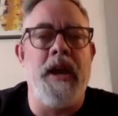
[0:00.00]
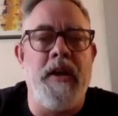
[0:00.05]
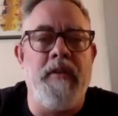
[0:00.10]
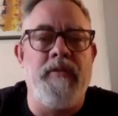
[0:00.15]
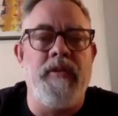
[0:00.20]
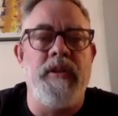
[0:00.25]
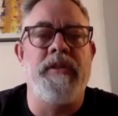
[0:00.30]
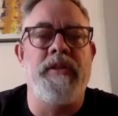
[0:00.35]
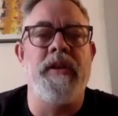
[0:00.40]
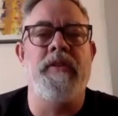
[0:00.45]

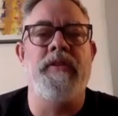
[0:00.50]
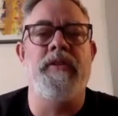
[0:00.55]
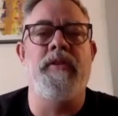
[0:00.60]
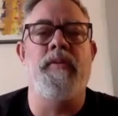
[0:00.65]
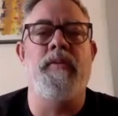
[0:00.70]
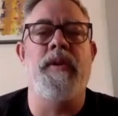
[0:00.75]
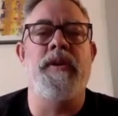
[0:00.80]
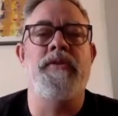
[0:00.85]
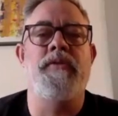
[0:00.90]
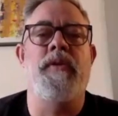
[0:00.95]
everything in the
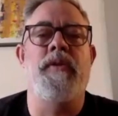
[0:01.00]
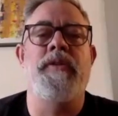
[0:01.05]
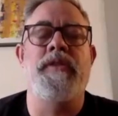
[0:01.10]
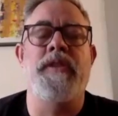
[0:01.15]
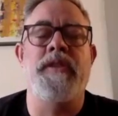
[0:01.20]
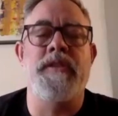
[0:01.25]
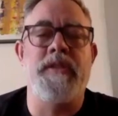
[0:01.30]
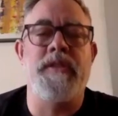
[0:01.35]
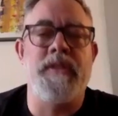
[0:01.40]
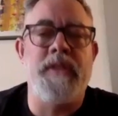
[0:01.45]
restaurant,
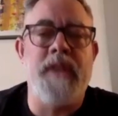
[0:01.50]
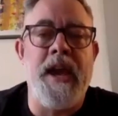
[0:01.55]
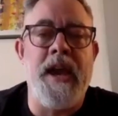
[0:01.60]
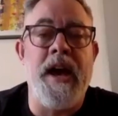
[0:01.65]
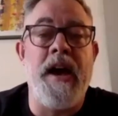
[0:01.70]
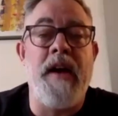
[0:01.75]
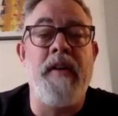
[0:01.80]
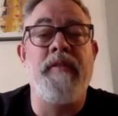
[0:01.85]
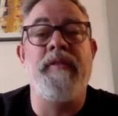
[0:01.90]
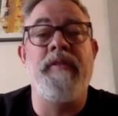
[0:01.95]
the
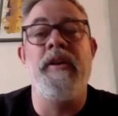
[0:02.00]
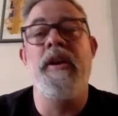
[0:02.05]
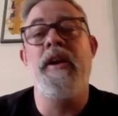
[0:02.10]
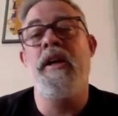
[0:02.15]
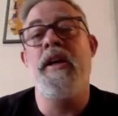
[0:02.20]
staff,